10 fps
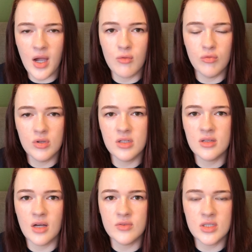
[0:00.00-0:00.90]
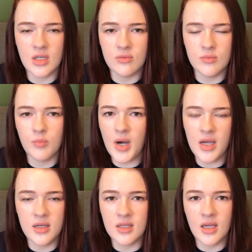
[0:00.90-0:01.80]
I really loved it. I would
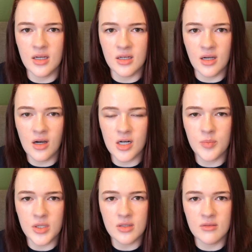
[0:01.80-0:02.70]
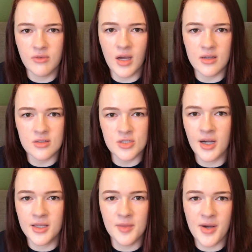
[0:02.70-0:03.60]
buy it again in a heartbeat. In fact,
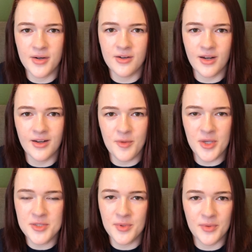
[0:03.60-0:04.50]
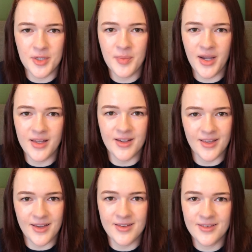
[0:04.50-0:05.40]
talking about it right now makes me want to buy it
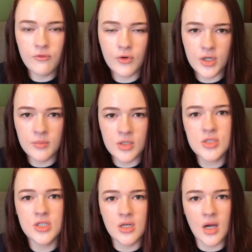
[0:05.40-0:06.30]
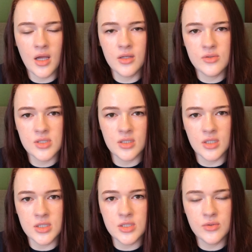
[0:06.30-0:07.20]
again. For emulsion, I used the
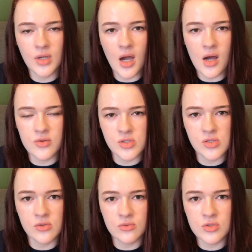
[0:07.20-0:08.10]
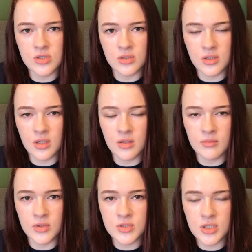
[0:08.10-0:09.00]
Etude House Soon Jung
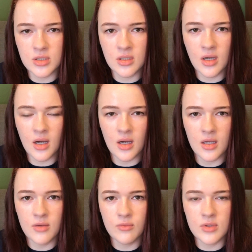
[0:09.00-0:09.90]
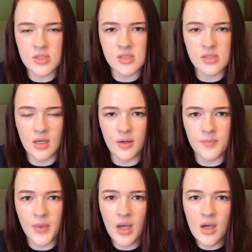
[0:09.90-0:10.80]
emulsion. It was
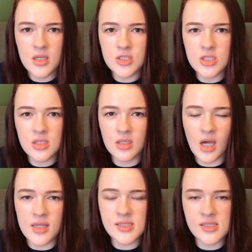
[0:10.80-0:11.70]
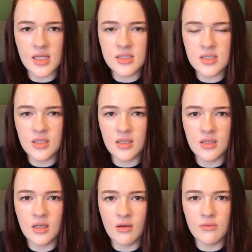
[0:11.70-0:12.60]
um, just an
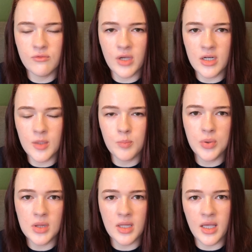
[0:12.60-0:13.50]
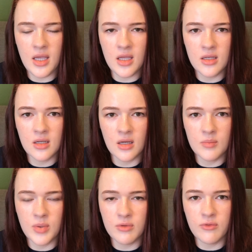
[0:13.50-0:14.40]
unscented, very plain,
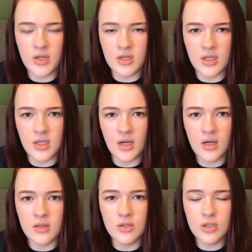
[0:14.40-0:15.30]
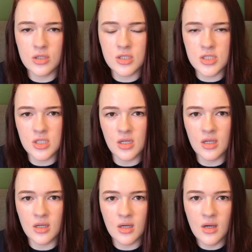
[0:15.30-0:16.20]
but very
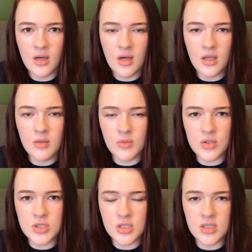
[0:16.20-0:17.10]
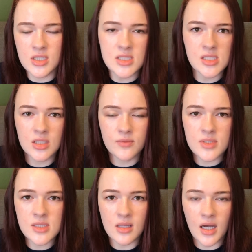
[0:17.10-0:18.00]
nourishing emulsion that still
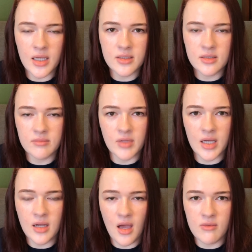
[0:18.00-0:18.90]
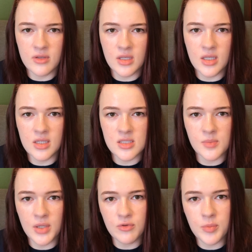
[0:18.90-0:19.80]
was light and not heavy. It is
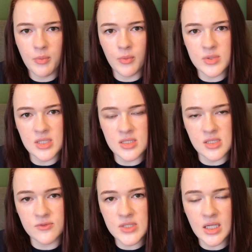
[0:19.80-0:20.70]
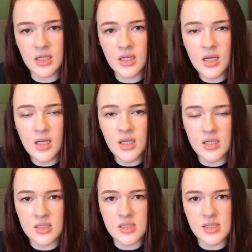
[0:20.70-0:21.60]
made for people with sensitive skin.
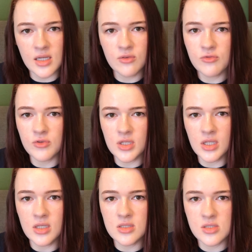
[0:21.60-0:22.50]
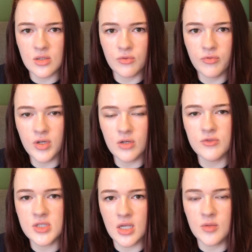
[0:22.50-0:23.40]
It is 10 free, so free
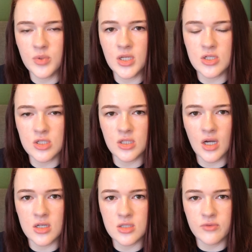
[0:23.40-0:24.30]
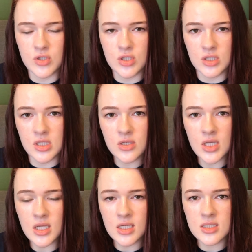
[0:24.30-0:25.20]
of 10 potentially controversial
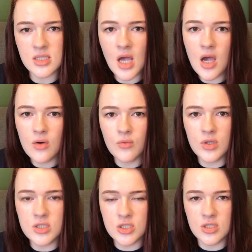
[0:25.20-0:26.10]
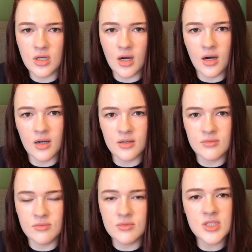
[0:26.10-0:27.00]
ingredients, which are
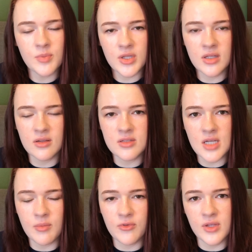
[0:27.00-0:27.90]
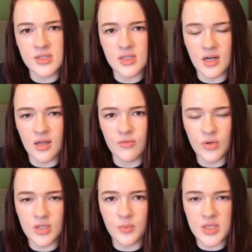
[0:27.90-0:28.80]
typically the type of things that I
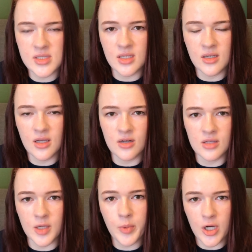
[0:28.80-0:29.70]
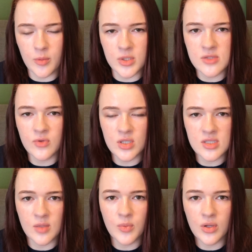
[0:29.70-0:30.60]
avoid in my skincare, like parabens, for
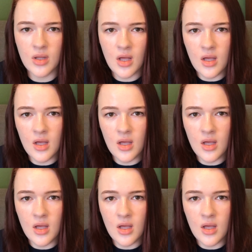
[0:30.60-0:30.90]
example.